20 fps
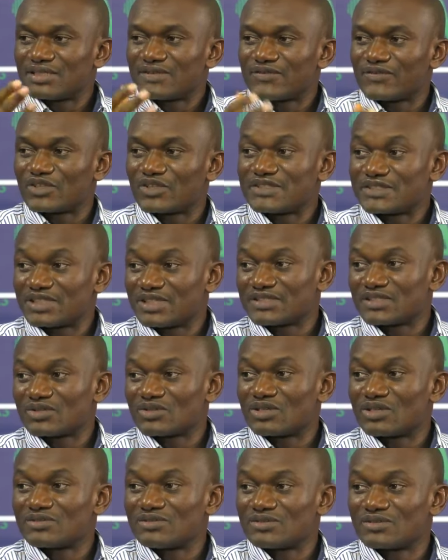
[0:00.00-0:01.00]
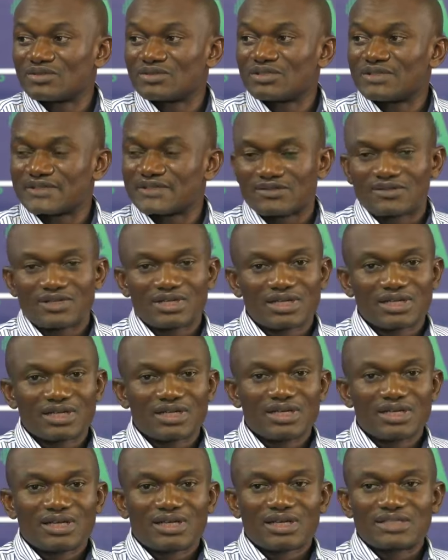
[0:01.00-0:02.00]
For instance, the Google Scholar,
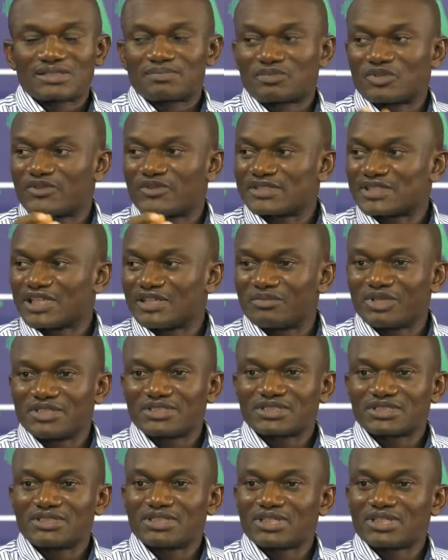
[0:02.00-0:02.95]
as the professor mentioned,